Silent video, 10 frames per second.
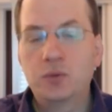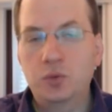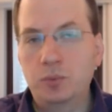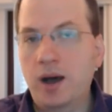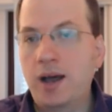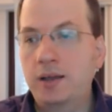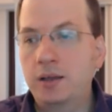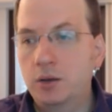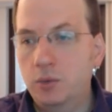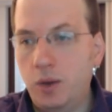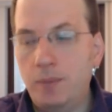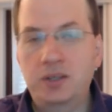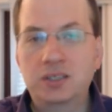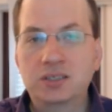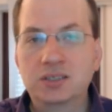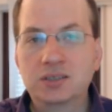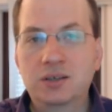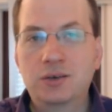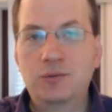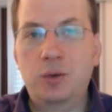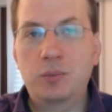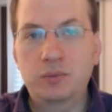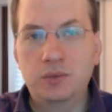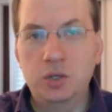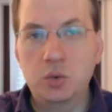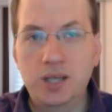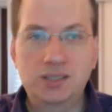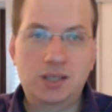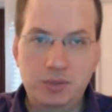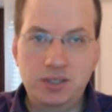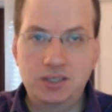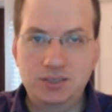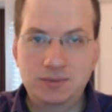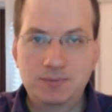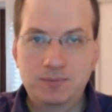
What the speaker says: to buy weapons from U.S. companies.